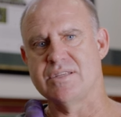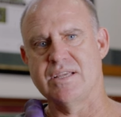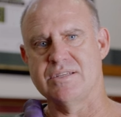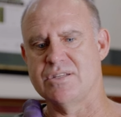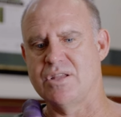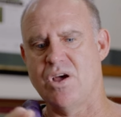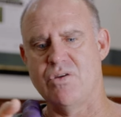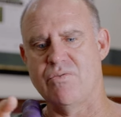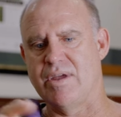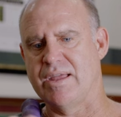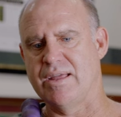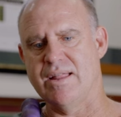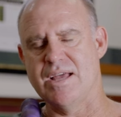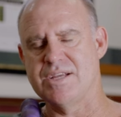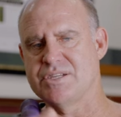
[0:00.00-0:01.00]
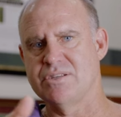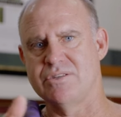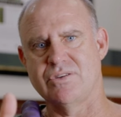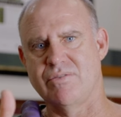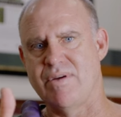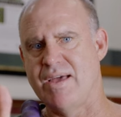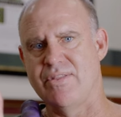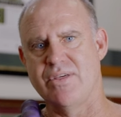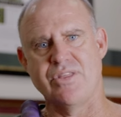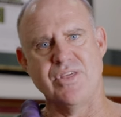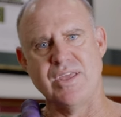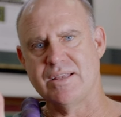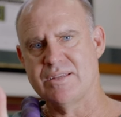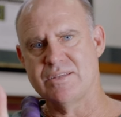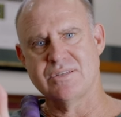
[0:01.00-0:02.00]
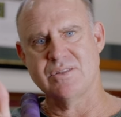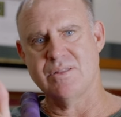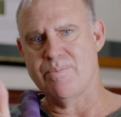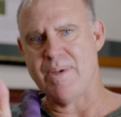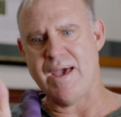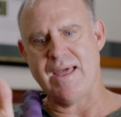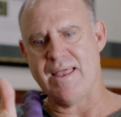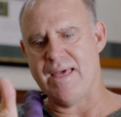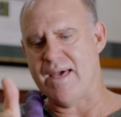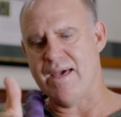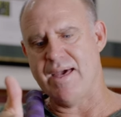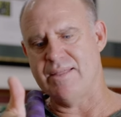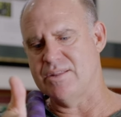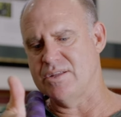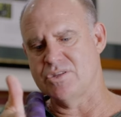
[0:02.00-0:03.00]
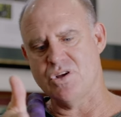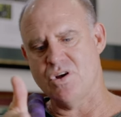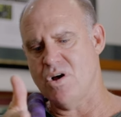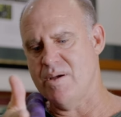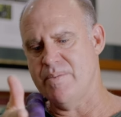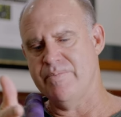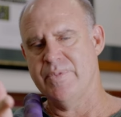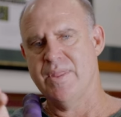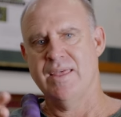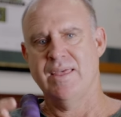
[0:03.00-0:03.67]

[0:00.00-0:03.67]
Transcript: There's no regulations around the thickness of the bat at the time.